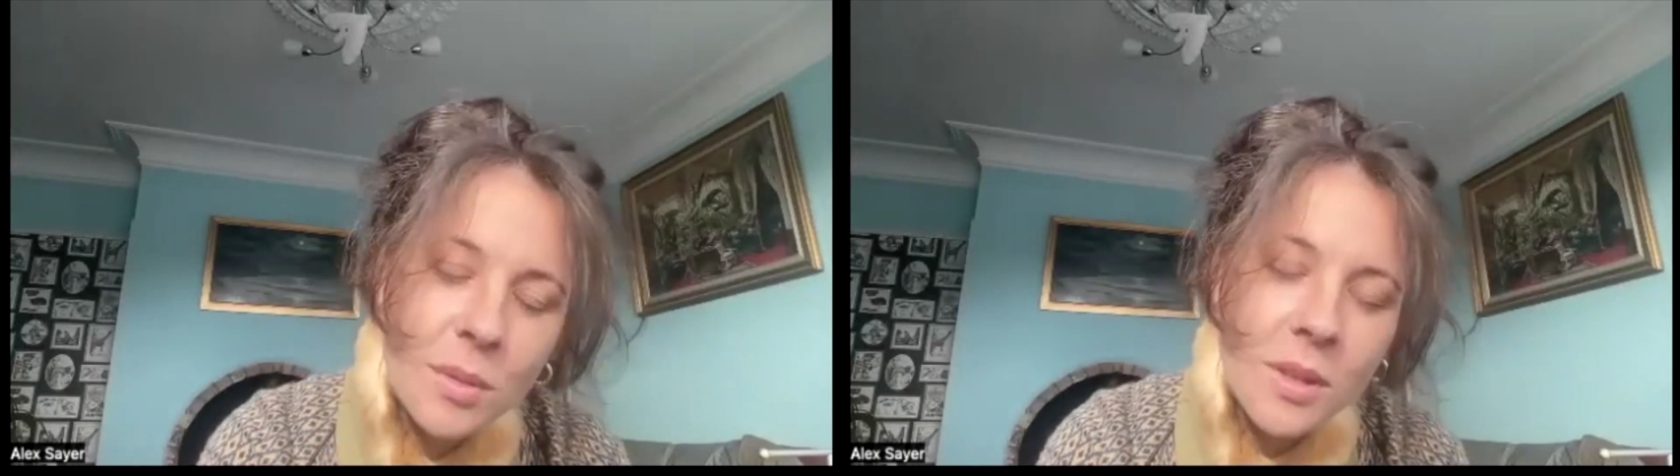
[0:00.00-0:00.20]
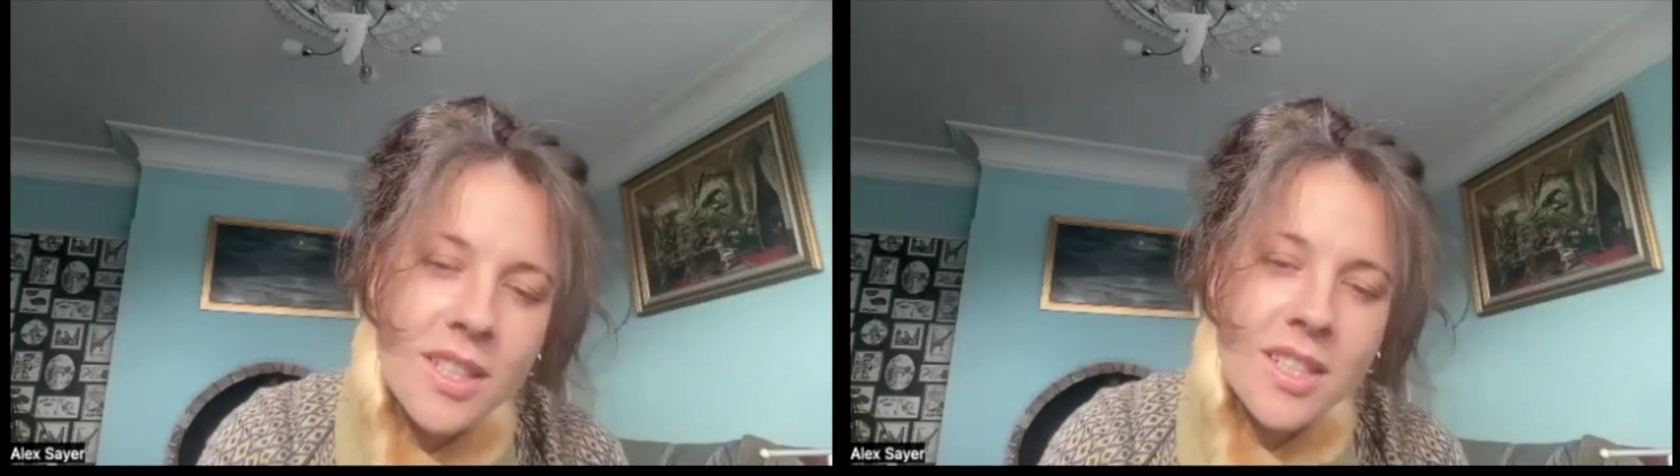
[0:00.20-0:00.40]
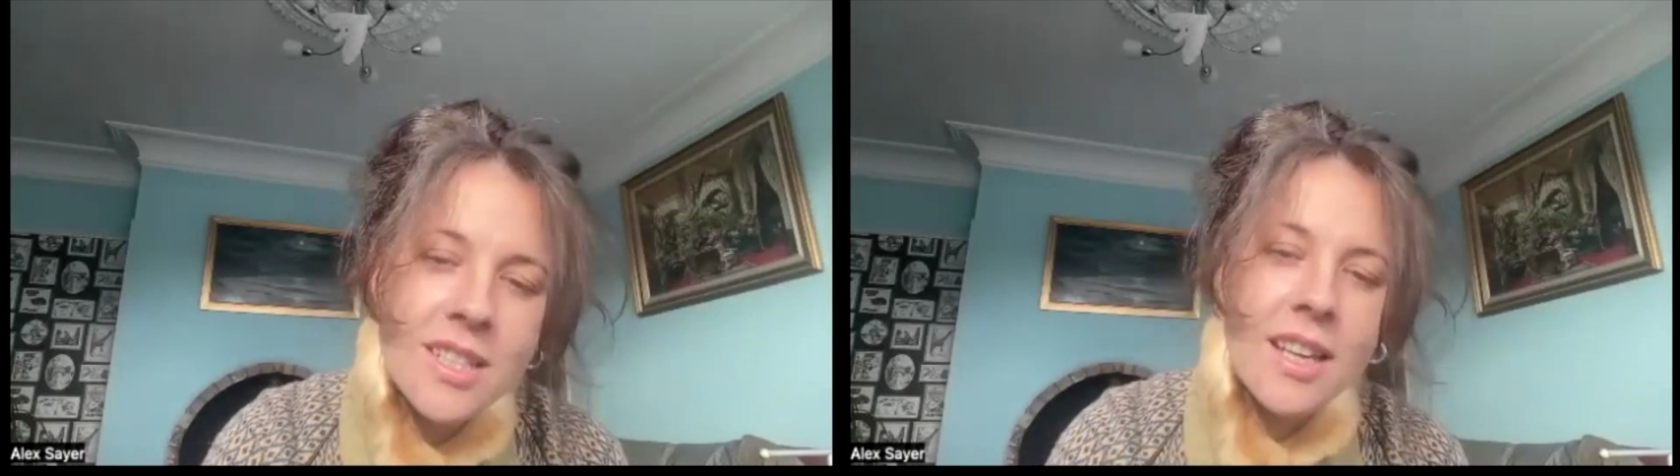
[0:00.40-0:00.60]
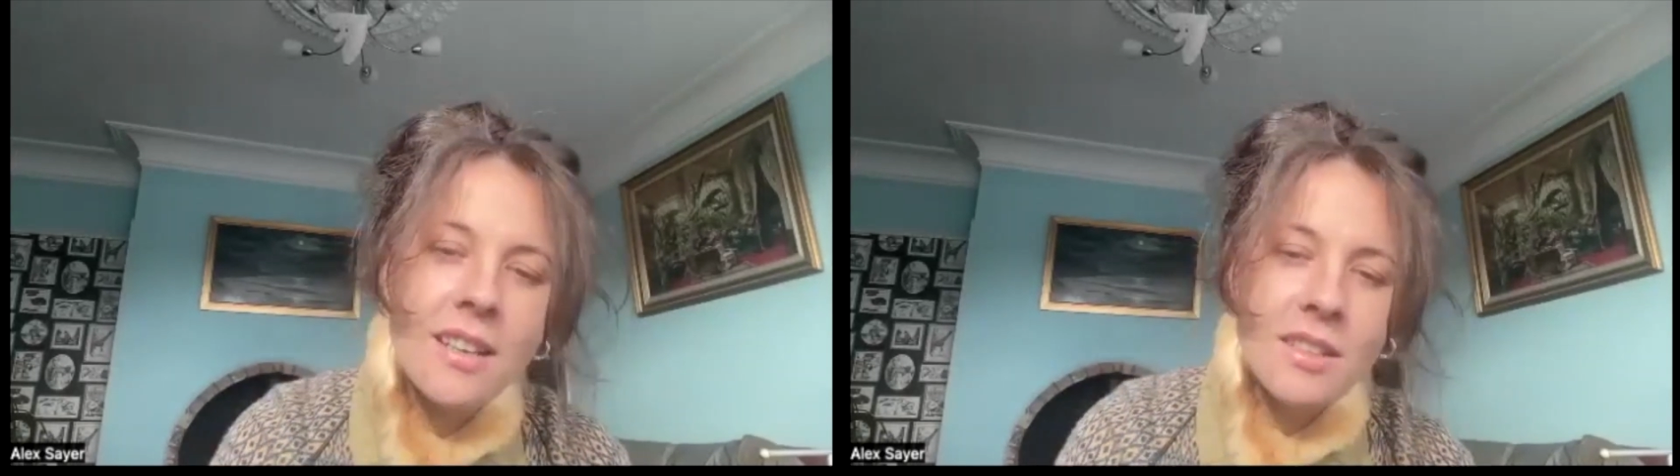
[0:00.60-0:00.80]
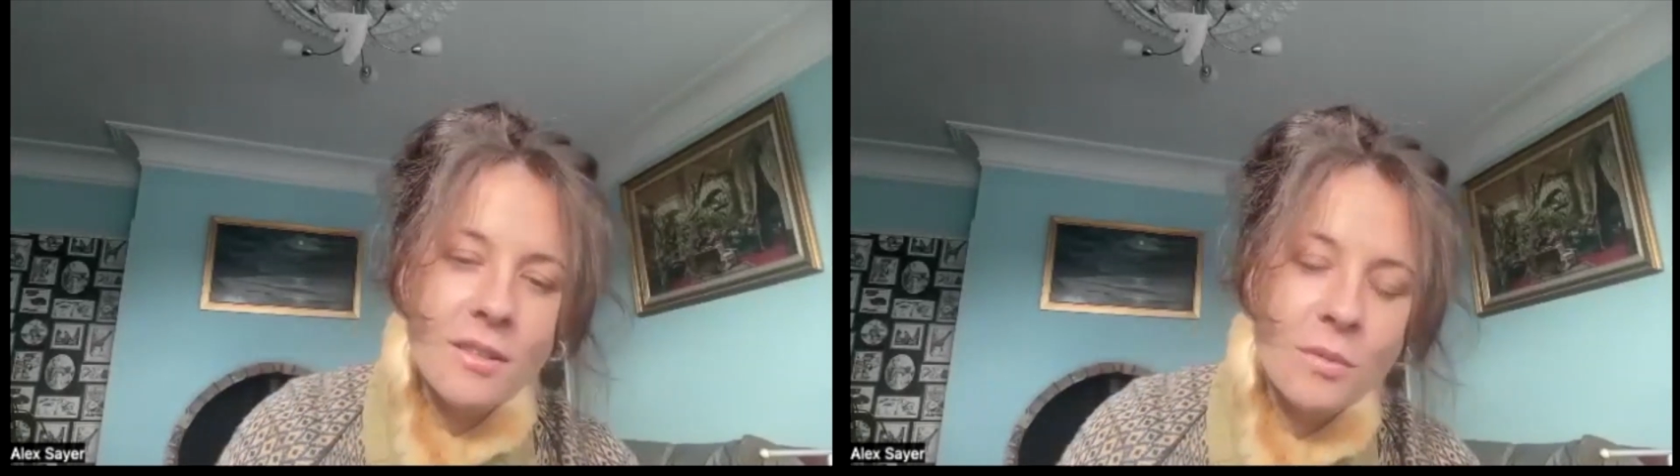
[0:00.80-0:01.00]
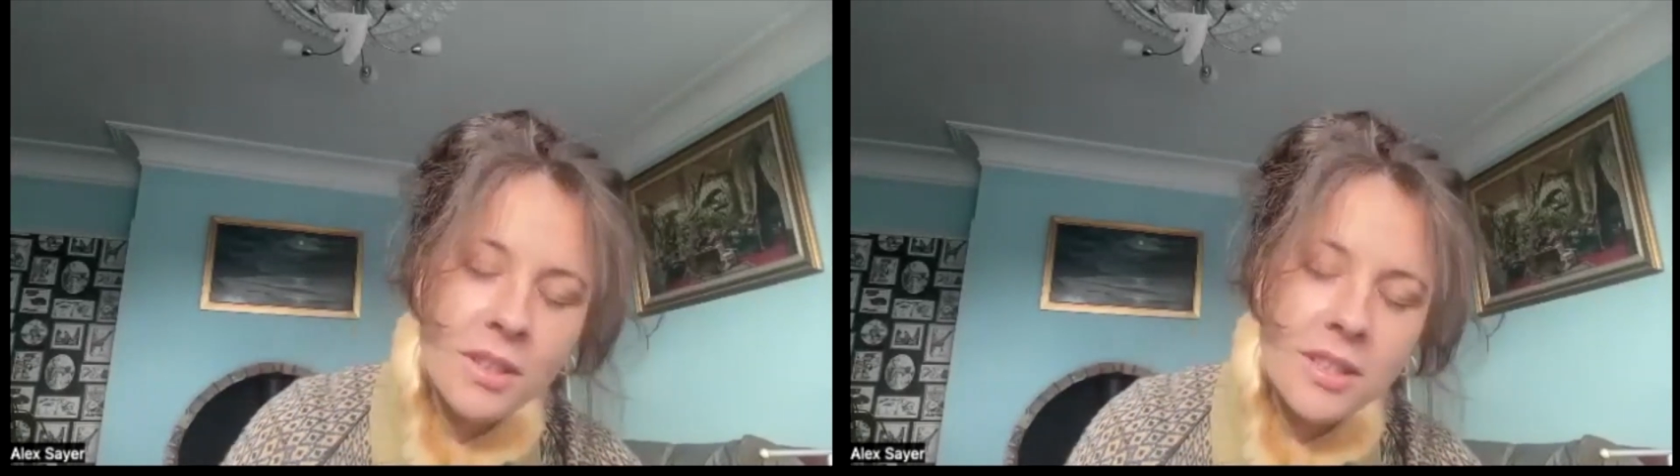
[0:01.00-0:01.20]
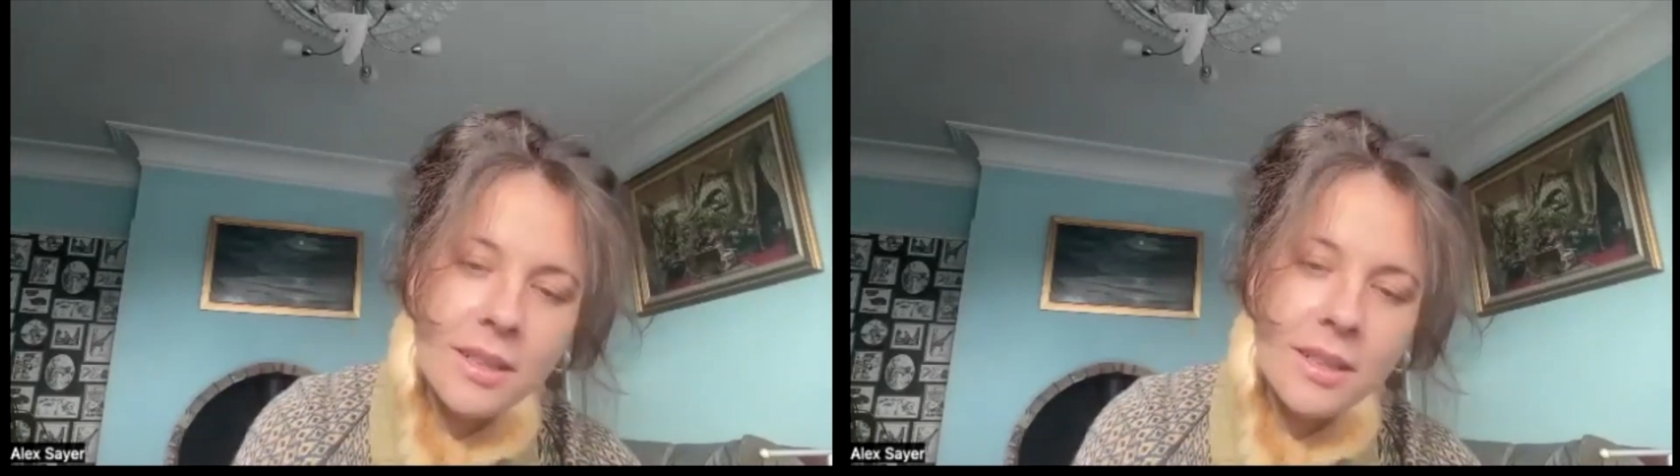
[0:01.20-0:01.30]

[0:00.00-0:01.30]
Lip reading: What did you start off with?